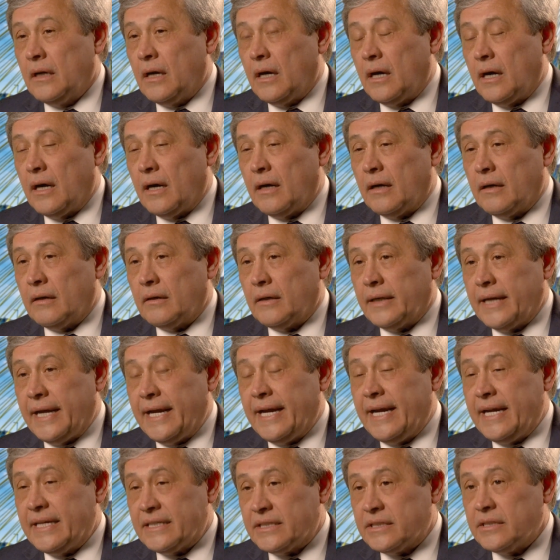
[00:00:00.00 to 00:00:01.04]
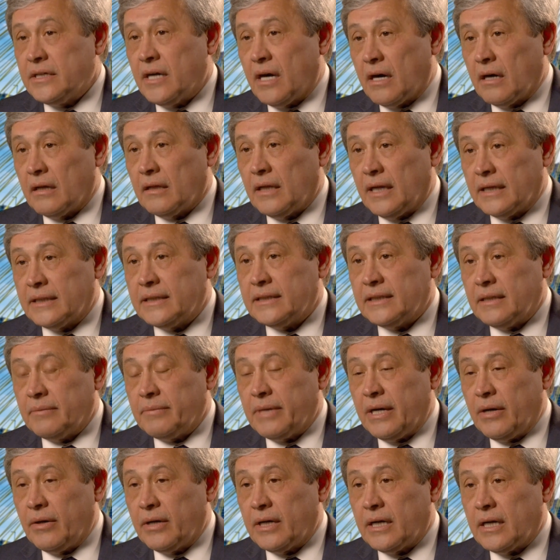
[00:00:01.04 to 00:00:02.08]
uh, AACR Latin
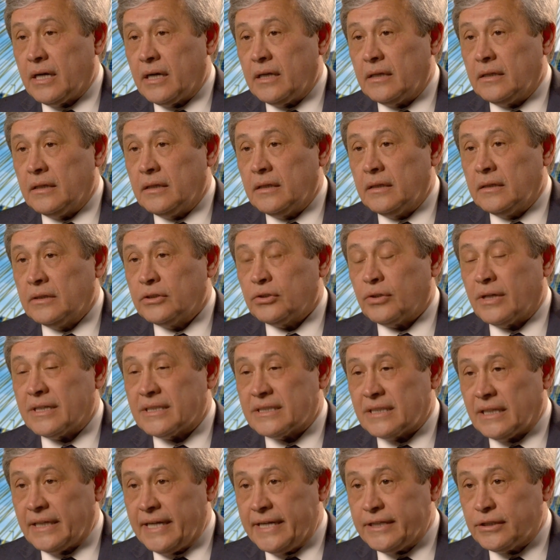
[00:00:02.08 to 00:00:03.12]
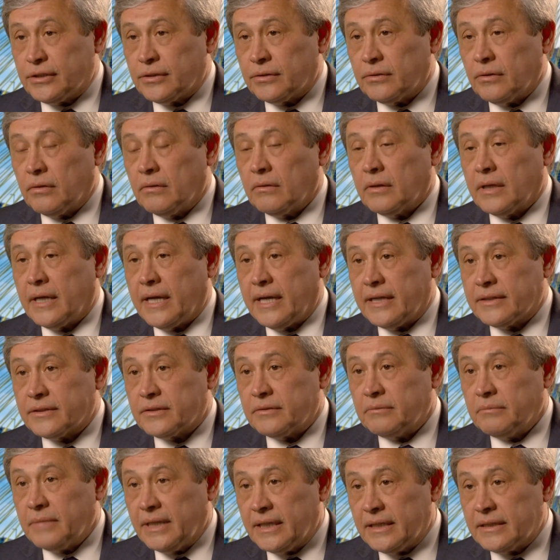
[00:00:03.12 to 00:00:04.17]
American Translational
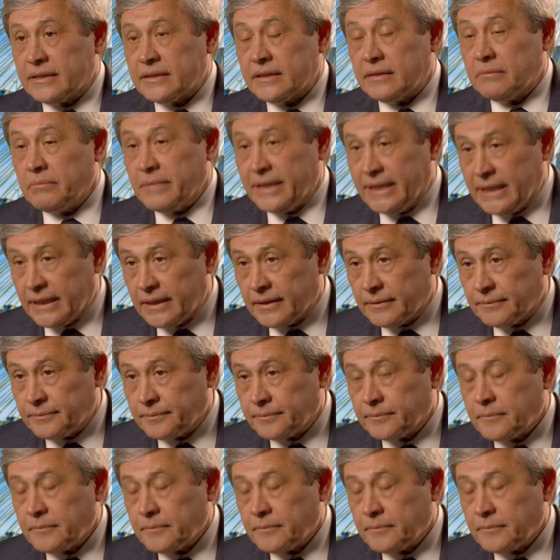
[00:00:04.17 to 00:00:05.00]
Cancer Medicine meeting.